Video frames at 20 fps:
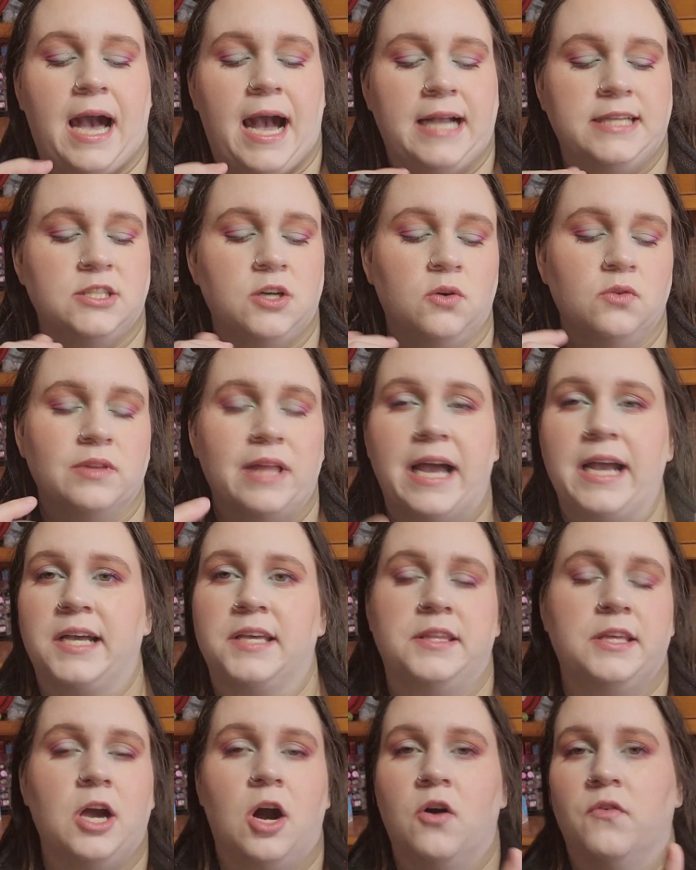I don't like
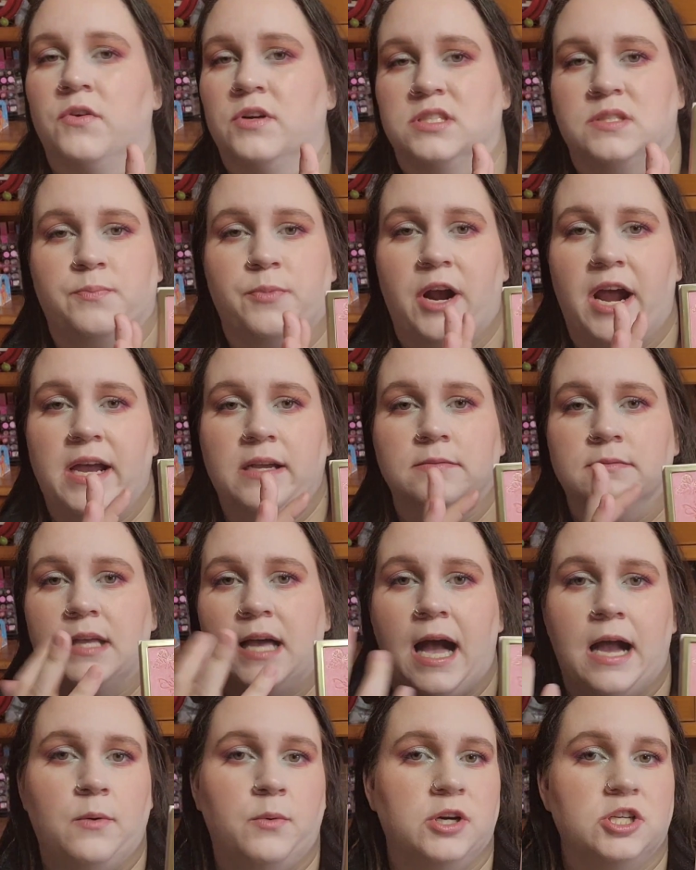the overspray.
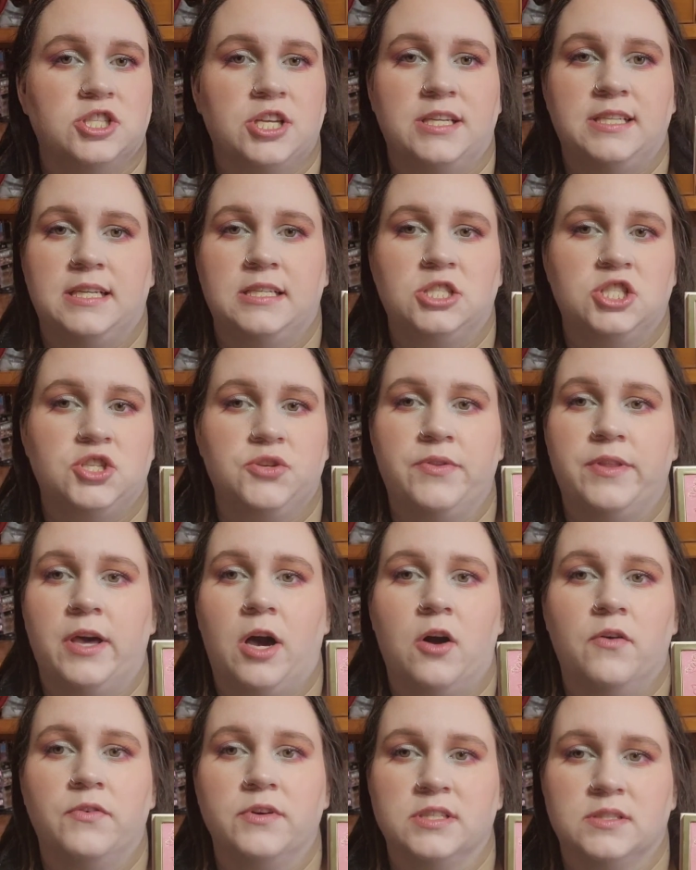I wish they didn't do the
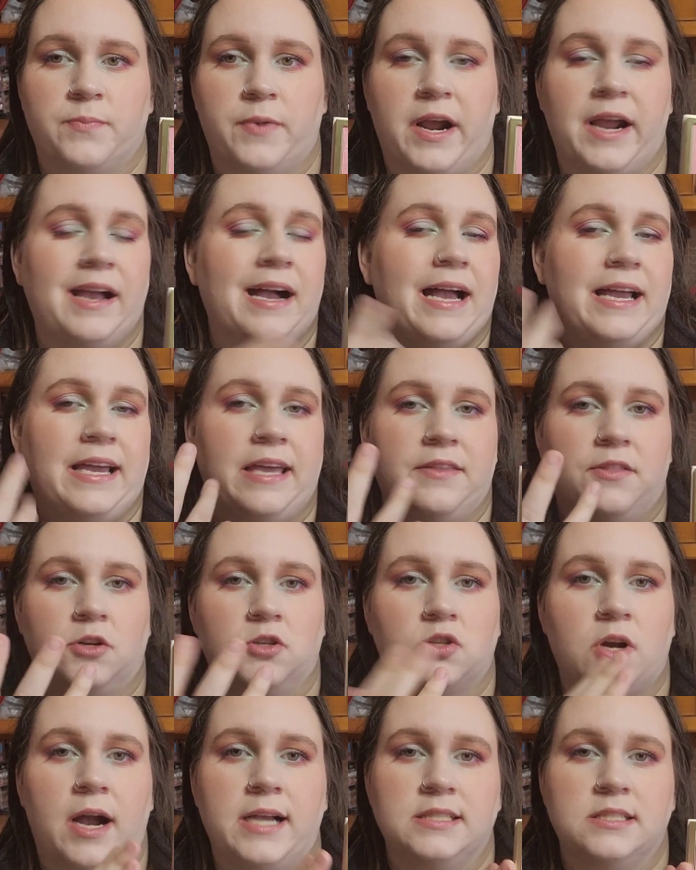overspray. I get they're
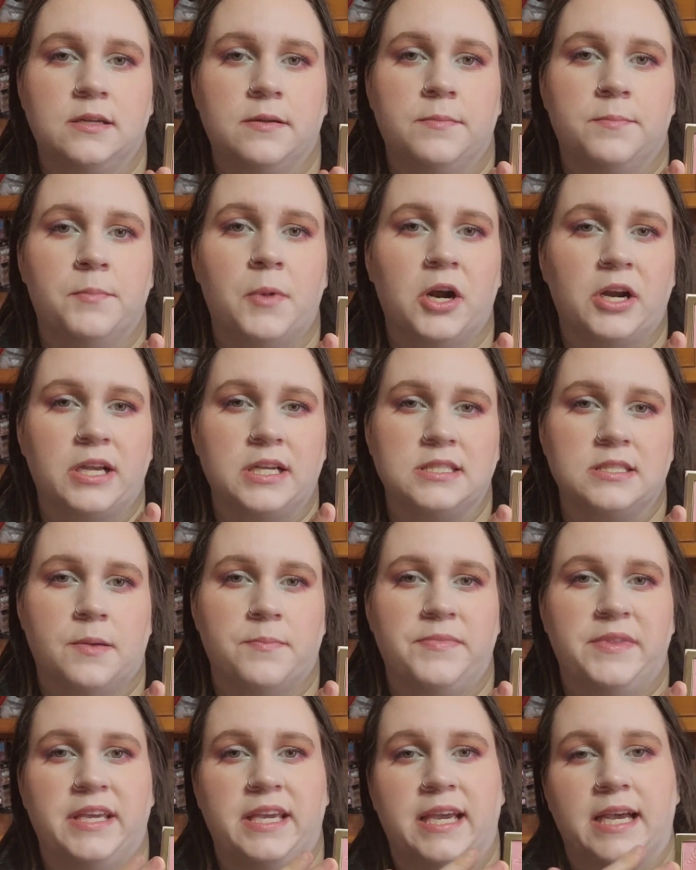trying to market
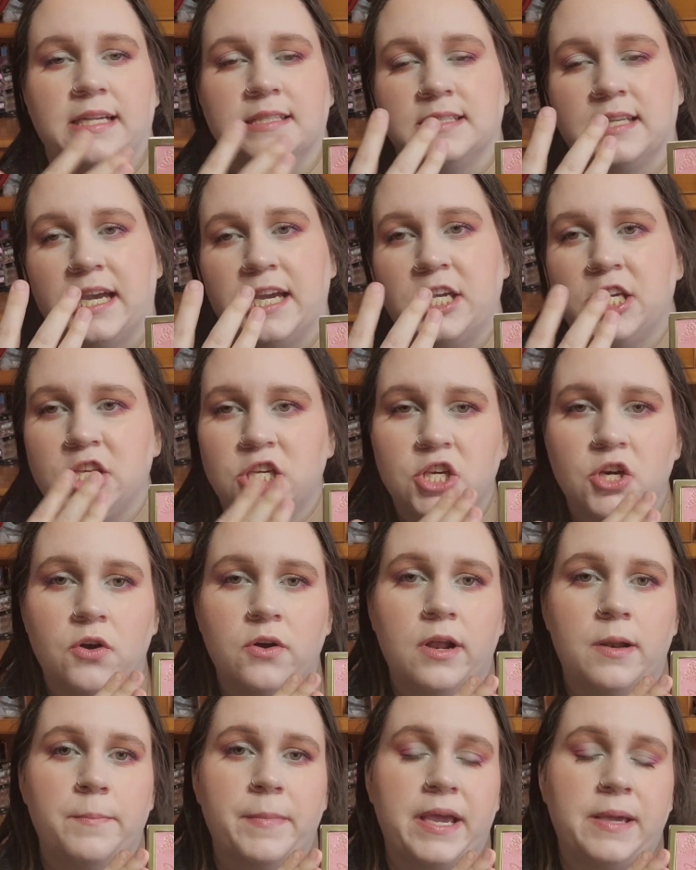something as like
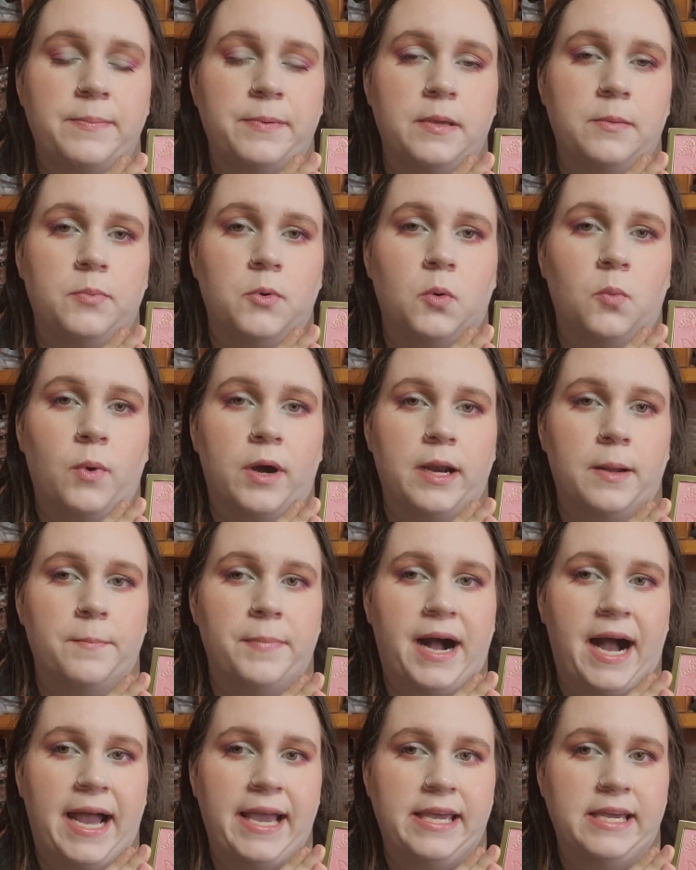cute and make people want to
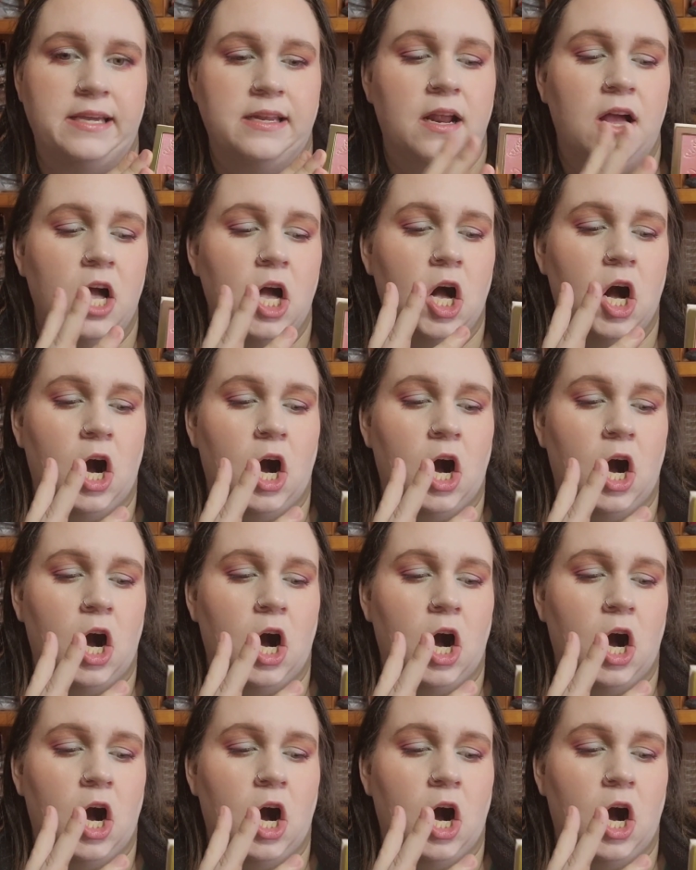buy it.